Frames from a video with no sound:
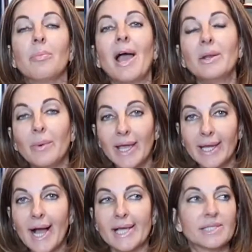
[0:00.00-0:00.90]
by the way,
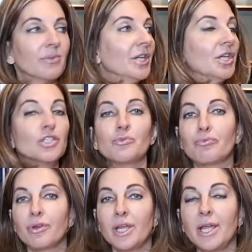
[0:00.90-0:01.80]
guys, we need to
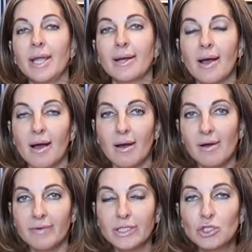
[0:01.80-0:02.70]
preheat our
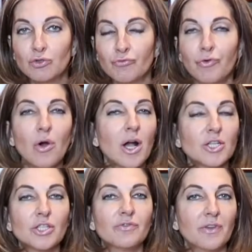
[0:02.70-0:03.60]
oven to
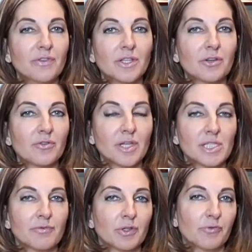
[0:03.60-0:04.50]
450
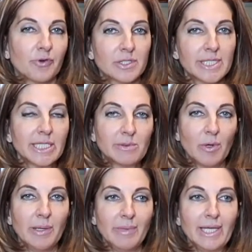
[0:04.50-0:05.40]
degrees for the first like
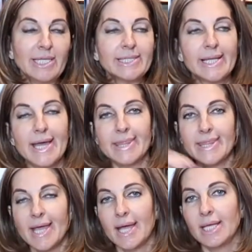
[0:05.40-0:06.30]
20 minutes, and
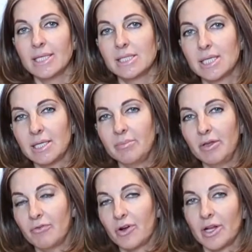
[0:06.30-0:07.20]
then it's gonna
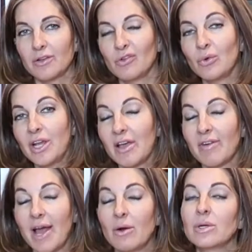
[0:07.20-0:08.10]
be for another 2.5
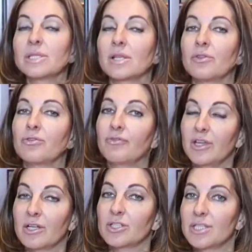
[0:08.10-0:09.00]
hours on
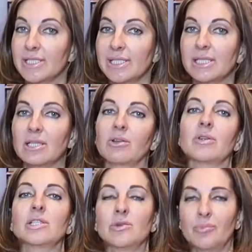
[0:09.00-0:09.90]
360
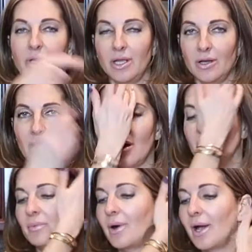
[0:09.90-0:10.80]
degrees. So preheat your
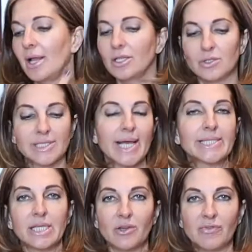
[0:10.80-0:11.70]
oven while you're
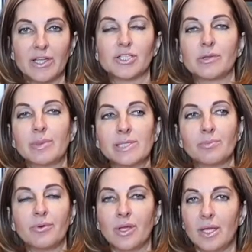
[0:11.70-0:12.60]
slicing your vegetables.
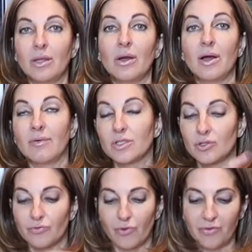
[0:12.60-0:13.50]
Preheat your oven
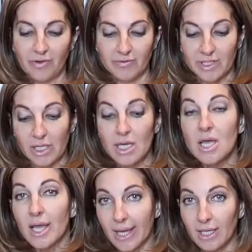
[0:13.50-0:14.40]
to 450
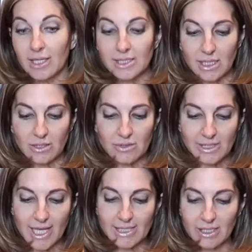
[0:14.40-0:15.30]
and continue
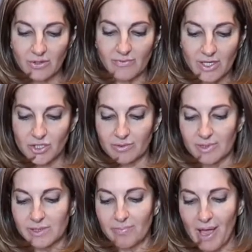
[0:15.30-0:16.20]
slicing your
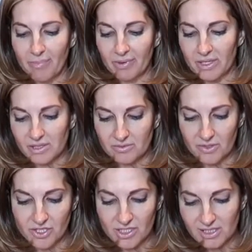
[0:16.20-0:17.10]
vegetables. Peppers,
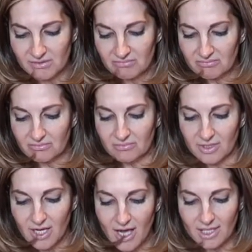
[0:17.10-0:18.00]
we just
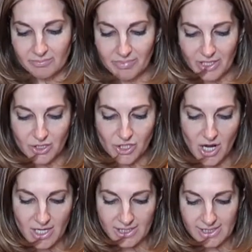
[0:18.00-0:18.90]
cut big
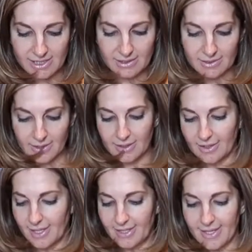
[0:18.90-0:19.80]
chunks
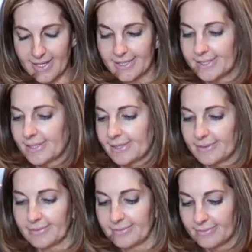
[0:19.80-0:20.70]
like this.
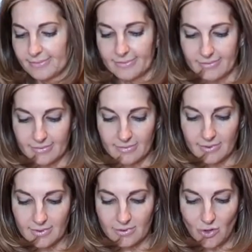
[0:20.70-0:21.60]

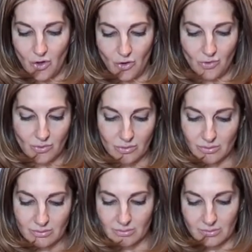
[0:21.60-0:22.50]
No
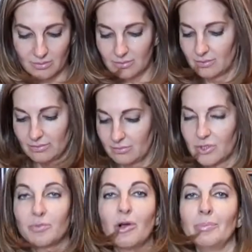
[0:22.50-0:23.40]

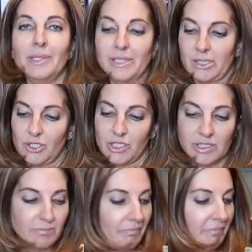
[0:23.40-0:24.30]
small pieces, just
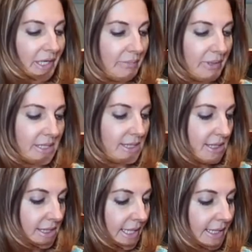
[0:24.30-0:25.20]
big
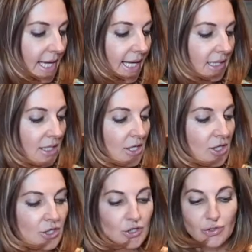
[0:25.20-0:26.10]
pieces like that.
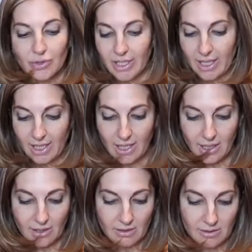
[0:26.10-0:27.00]

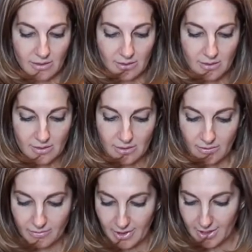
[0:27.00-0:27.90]
Zucchini,
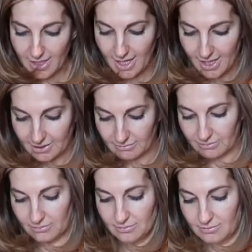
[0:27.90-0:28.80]
we cut
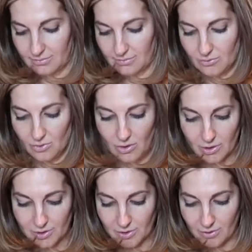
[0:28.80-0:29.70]

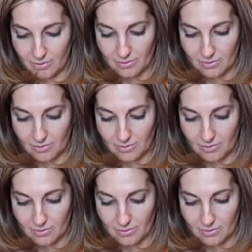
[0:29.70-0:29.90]
also